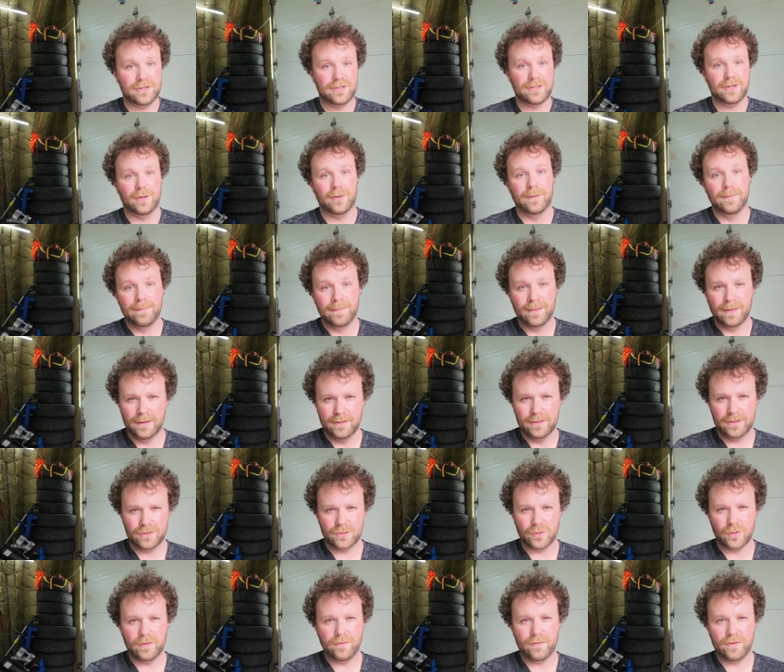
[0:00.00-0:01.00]
So,
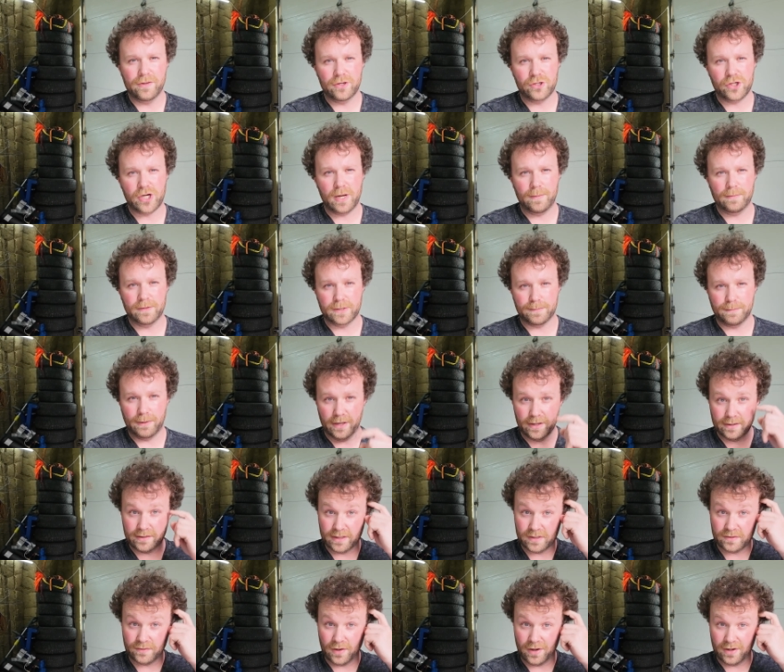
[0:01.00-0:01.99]
sorry for the shameless
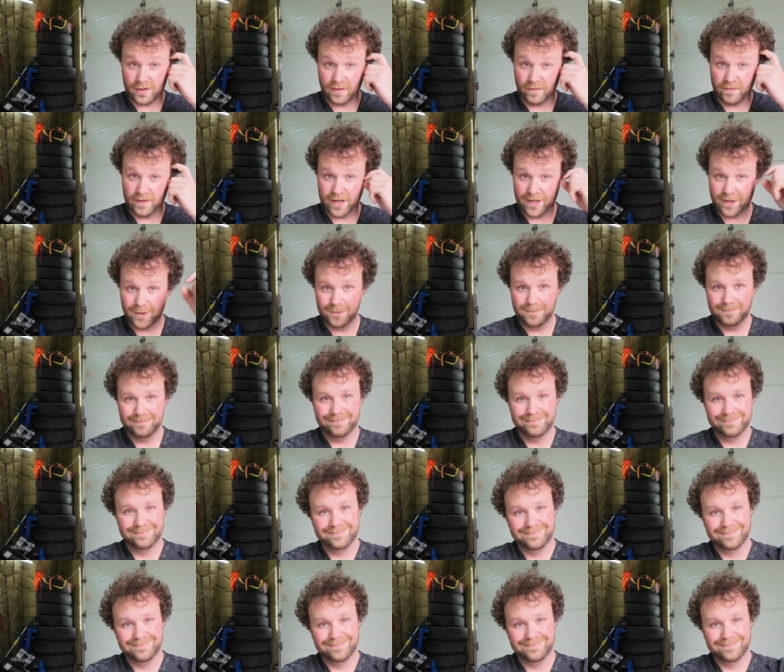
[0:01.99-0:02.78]
plug this far in the video.